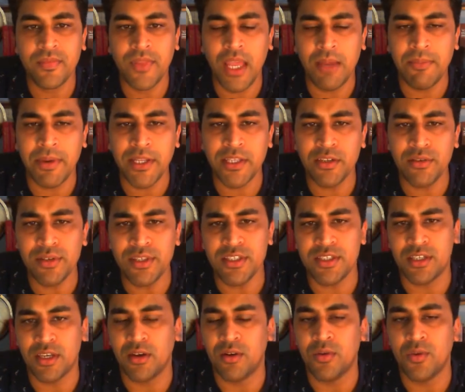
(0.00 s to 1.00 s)
And by doing
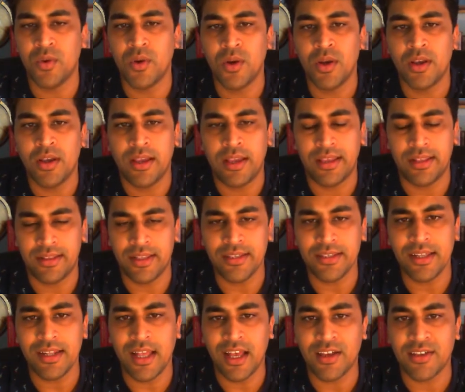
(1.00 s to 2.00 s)
so, this
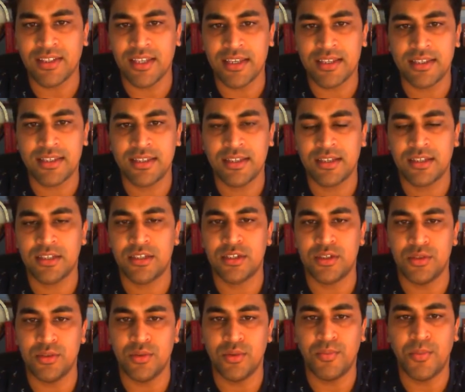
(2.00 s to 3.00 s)
allows us
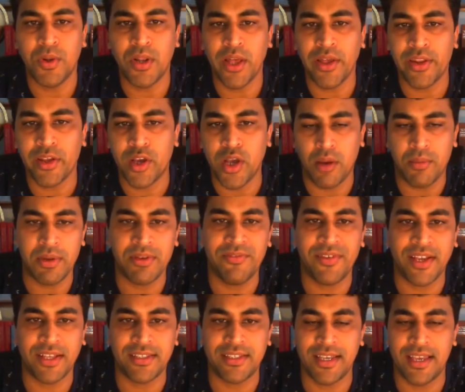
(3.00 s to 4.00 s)
to pull out a common
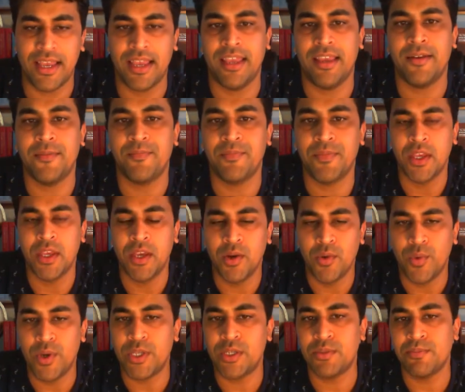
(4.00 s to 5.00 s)
factor A,
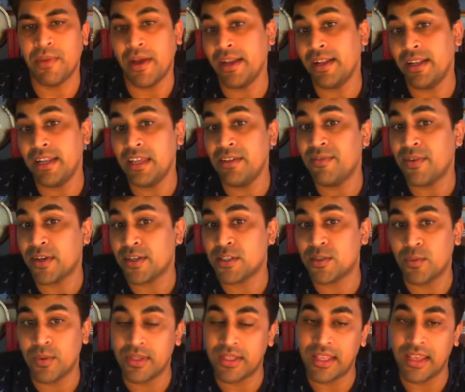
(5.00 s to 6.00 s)
which might leave us
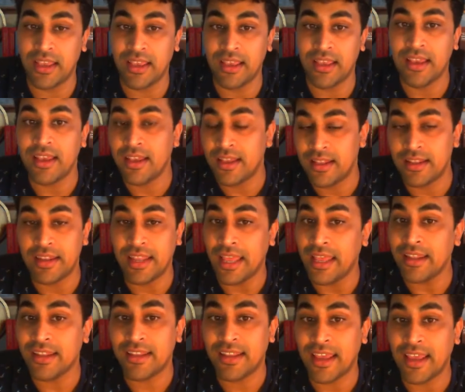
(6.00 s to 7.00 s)
with a
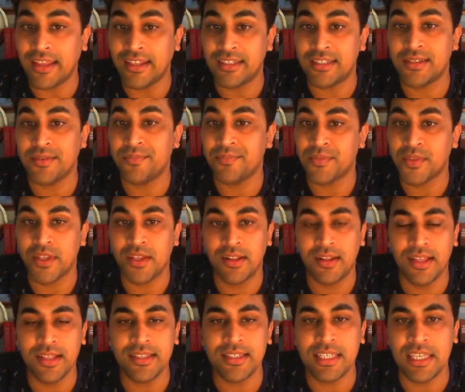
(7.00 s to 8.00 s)
NAND gate.
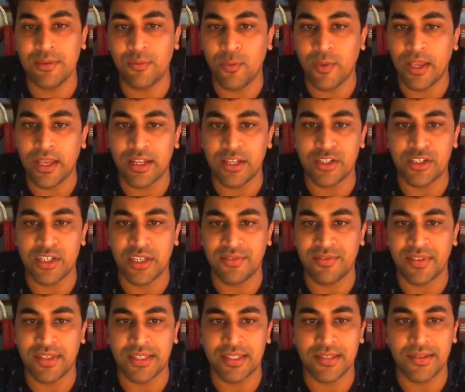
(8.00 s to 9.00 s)
Let's see if we can achieve
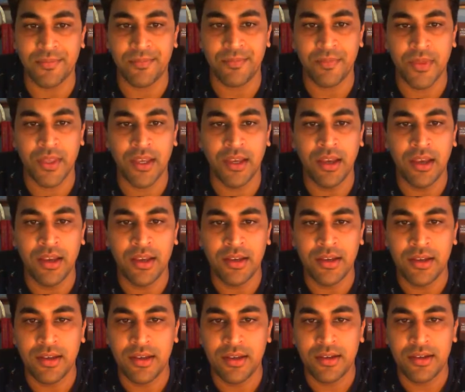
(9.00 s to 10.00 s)
this.
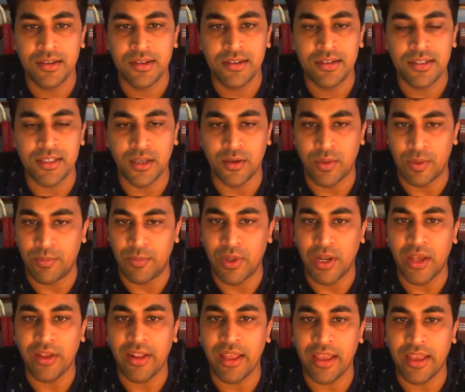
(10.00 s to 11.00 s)
So we pull
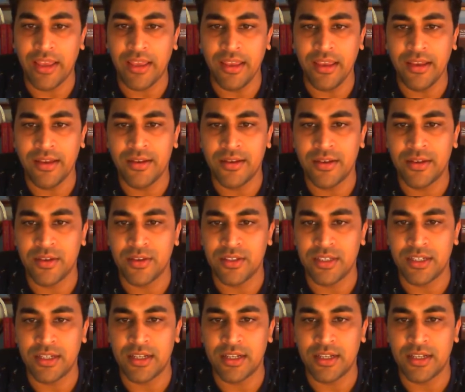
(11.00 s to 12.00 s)
out A
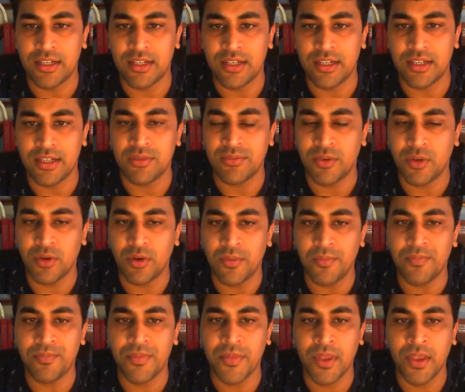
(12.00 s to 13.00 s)
using the distributive law,
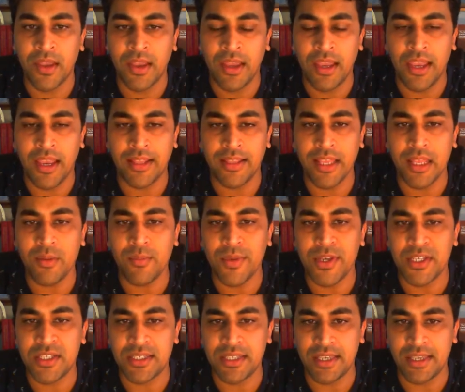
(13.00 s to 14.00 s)
and then we
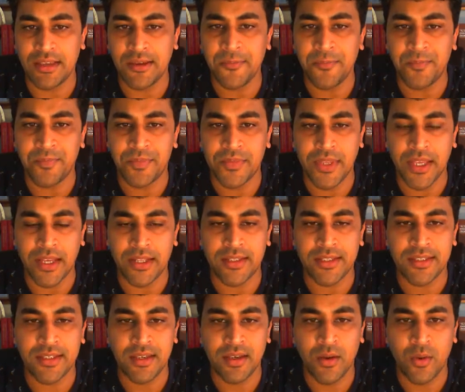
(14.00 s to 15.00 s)
see
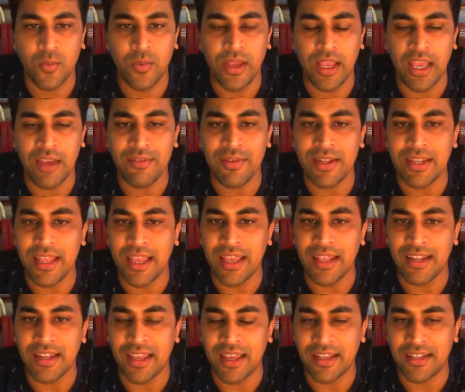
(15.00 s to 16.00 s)
that we have a
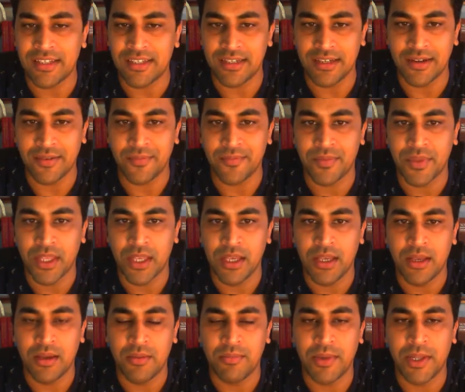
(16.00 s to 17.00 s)
NAND gate here,
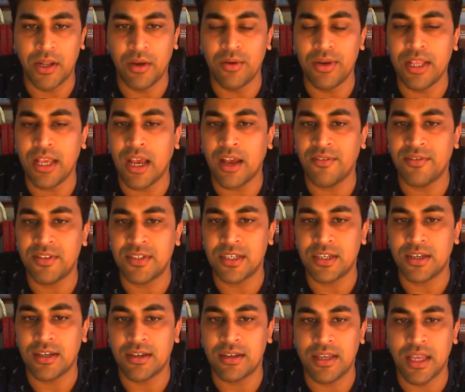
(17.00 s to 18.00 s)
but only
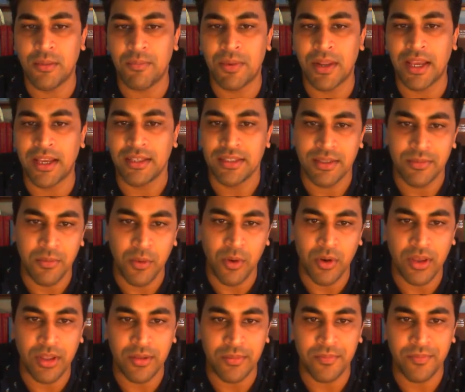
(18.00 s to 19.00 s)
after applying De
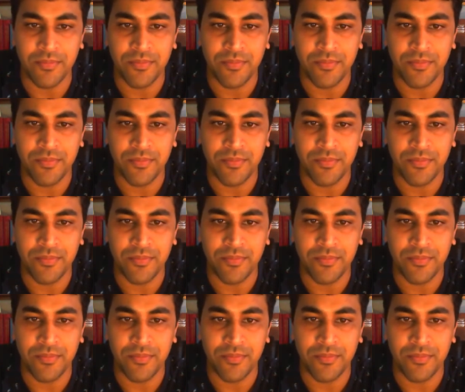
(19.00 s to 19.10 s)
Morgan.